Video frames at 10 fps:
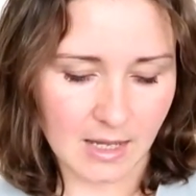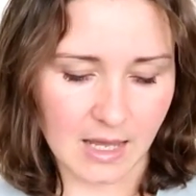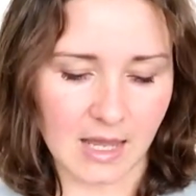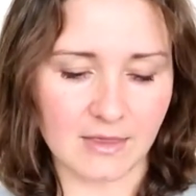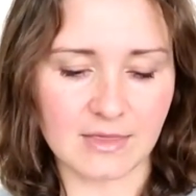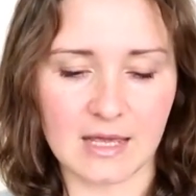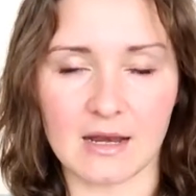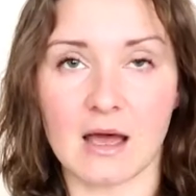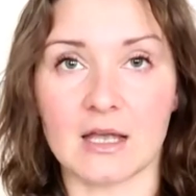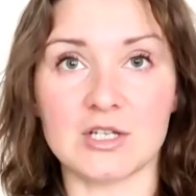and then
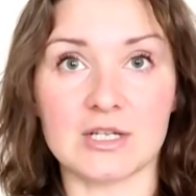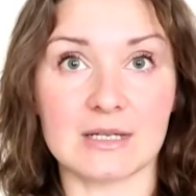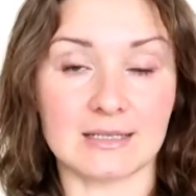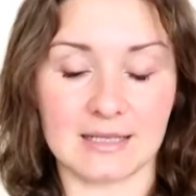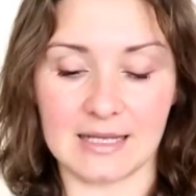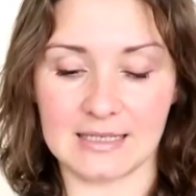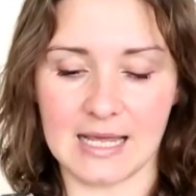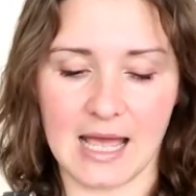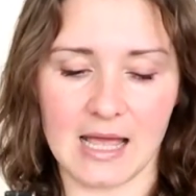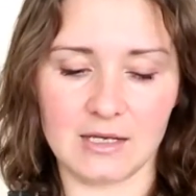I just
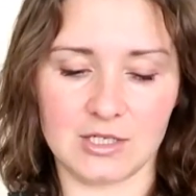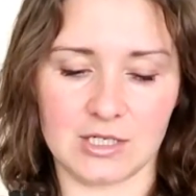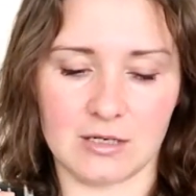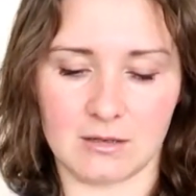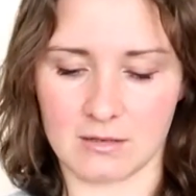attach